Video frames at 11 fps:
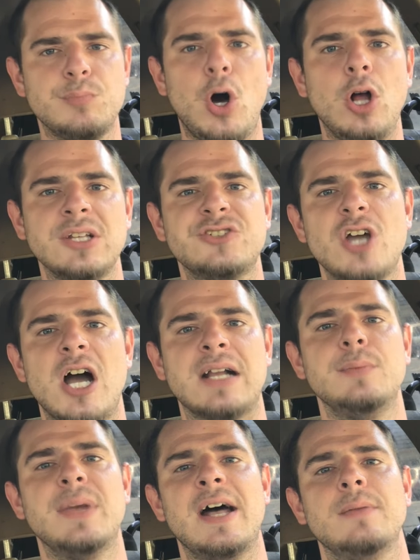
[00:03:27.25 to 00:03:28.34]
Paul is
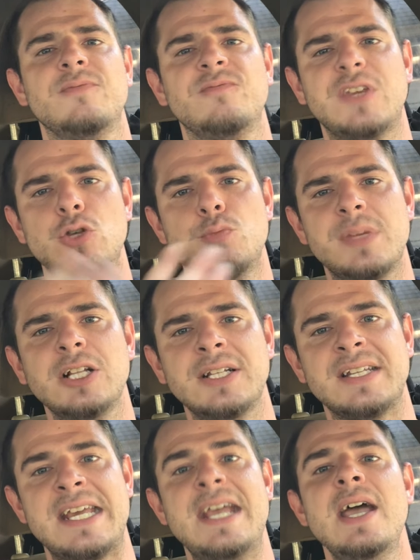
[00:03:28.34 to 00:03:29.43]
talking about
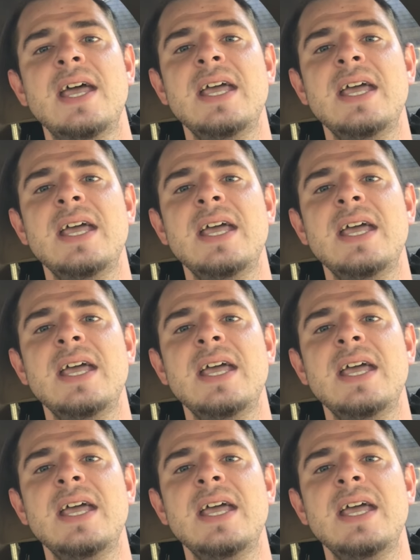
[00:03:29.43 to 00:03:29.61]
humility.